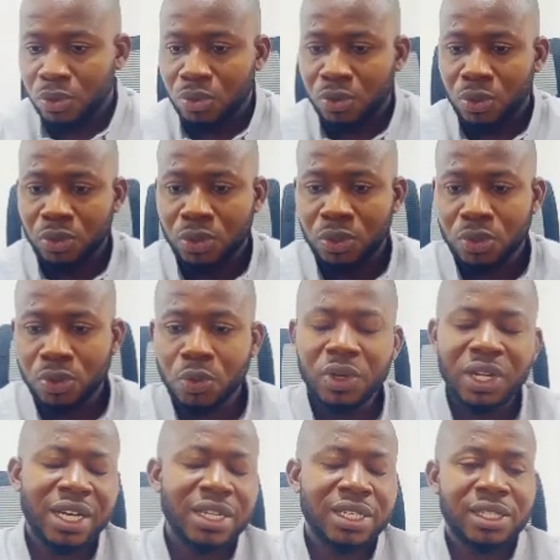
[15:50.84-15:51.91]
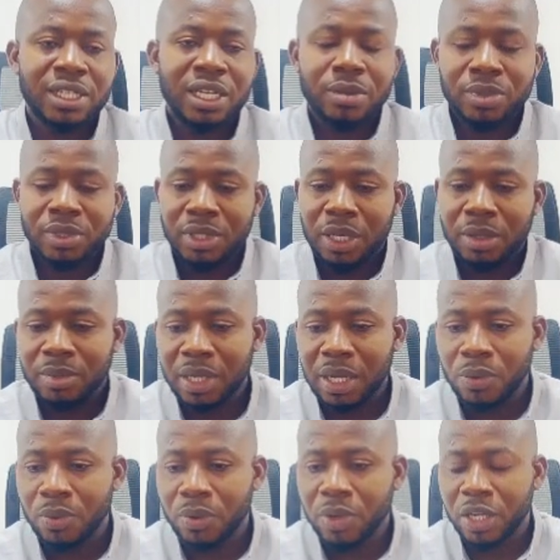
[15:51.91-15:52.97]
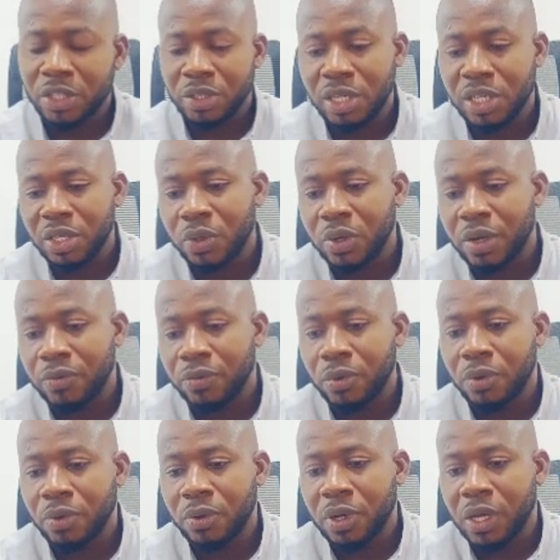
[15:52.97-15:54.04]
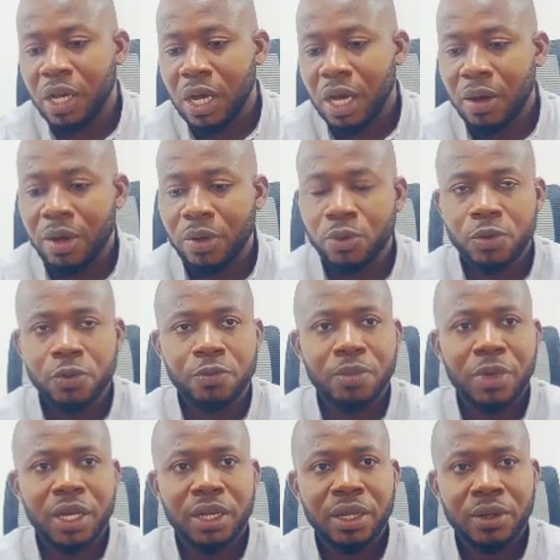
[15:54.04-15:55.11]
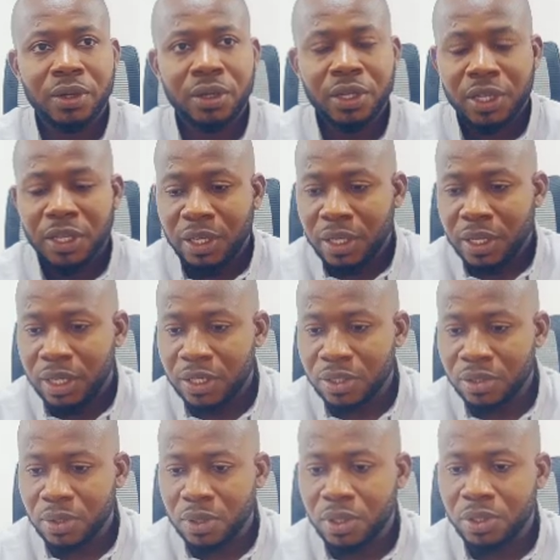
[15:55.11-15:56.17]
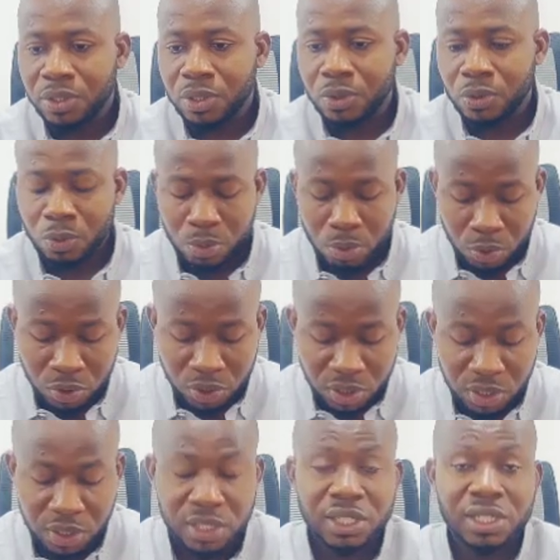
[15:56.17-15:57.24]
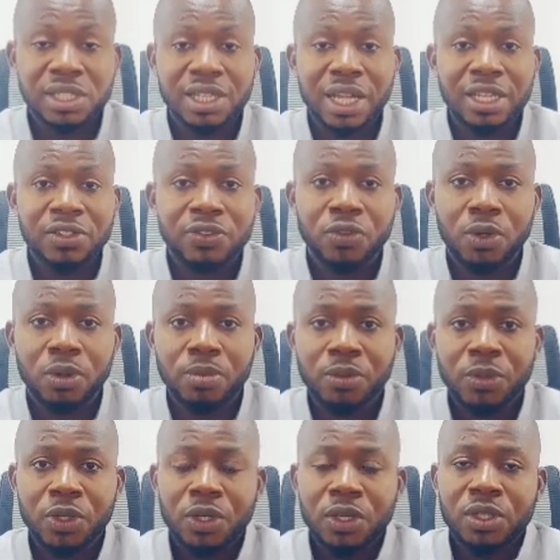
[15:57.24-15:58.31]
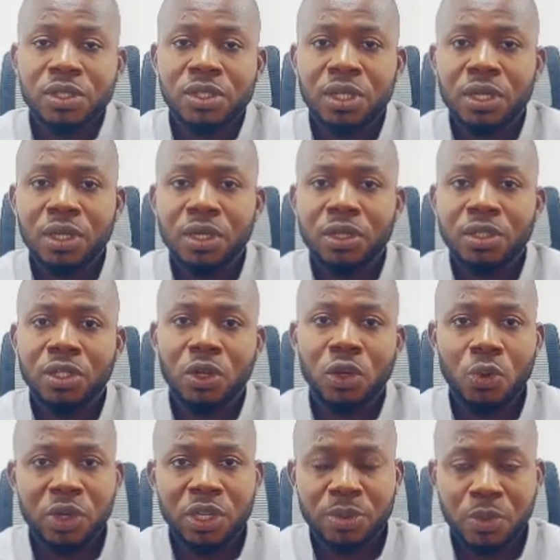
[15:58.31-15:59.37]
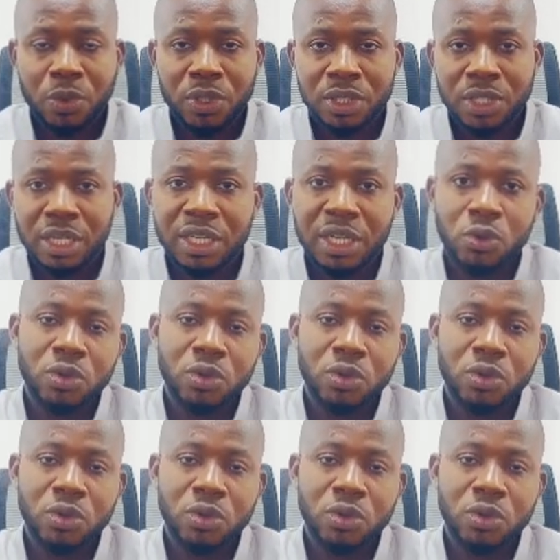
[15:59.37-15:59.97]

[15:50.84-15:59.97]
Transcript: structure. So what are the steps that we actually require for our roof panel installation? We must start from the lowest point and